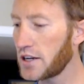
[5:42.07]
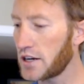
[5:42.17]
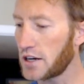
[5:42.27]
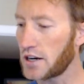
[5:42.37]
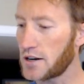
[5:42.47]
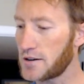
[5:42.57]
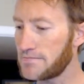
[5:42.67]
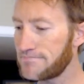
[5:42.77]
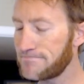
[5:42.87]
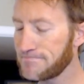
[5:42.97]

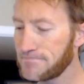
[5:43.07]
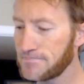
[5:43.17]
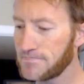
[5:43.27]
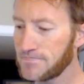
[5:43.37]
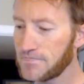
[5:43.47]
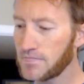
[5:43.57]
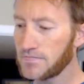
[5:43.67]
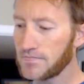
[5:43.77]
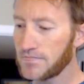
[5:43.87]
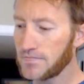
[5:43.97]
Um,
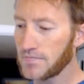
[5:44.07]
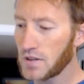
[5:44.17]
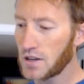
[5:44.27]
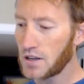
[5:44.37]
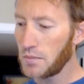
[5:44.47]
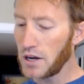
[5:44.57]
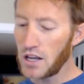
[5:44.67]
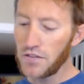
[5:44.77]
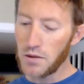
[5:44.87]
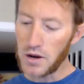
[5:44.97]
I'm going to
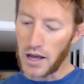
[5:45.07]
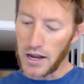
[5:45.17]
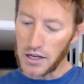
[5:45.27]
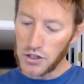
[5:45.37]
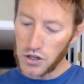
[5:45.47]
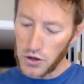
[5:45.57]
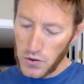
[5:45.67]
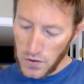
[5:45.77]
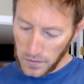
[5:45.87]
give them an 82.